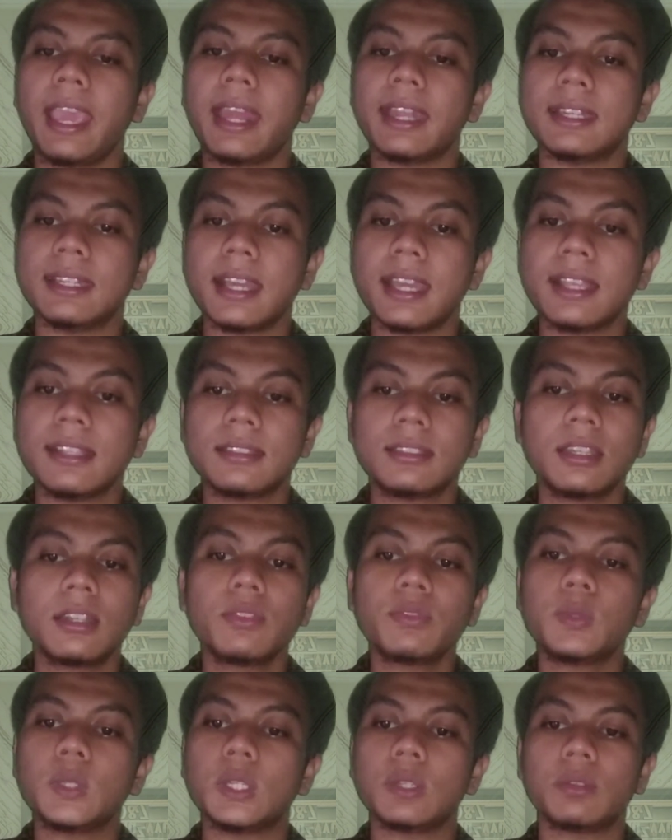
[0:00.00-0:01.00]
And the
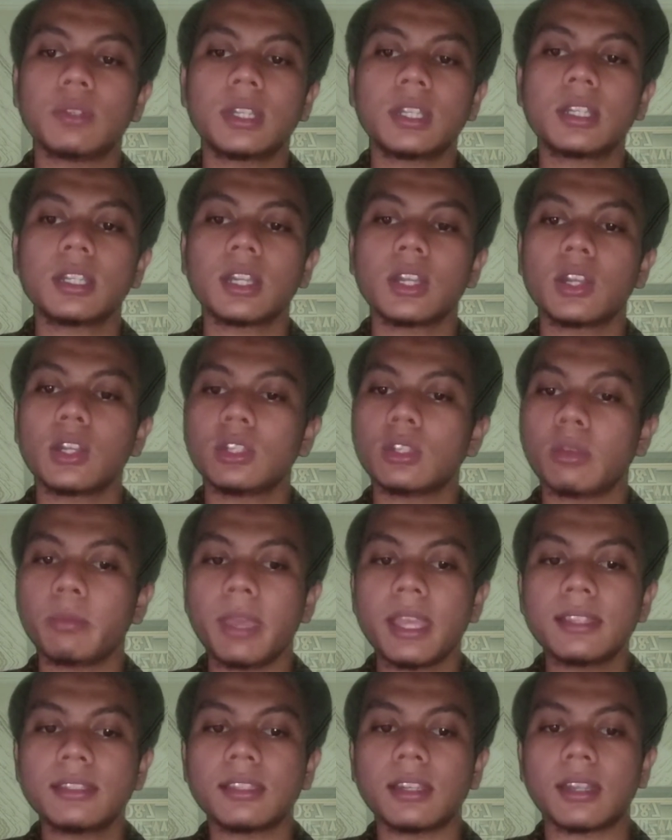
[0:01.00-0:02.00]
interviewer, no
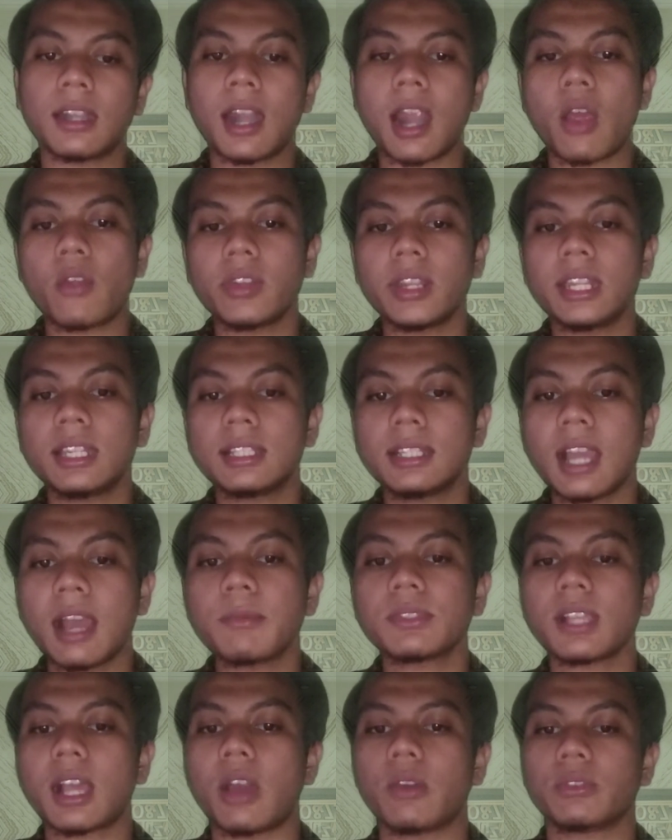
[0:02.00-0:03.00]
matter how it
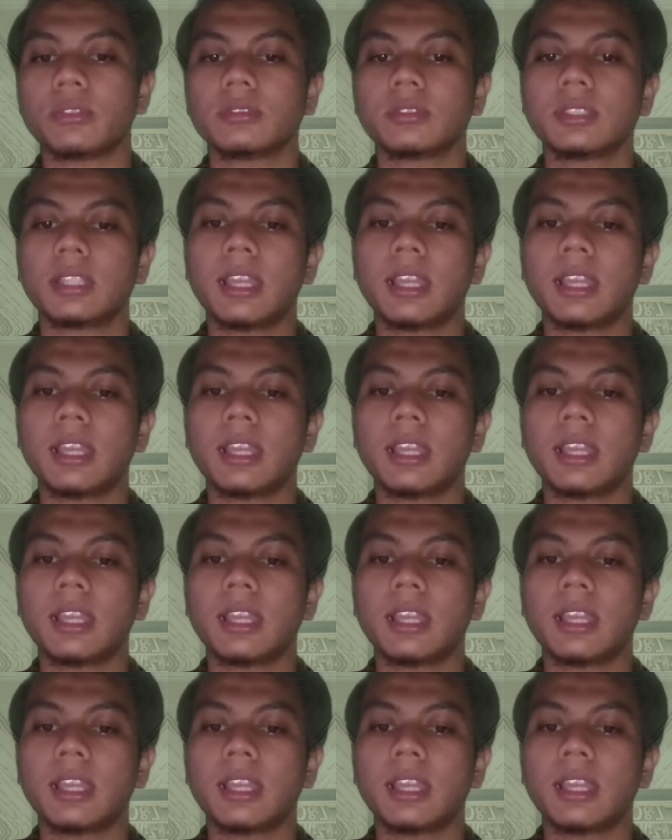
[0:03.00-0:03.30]
comes out,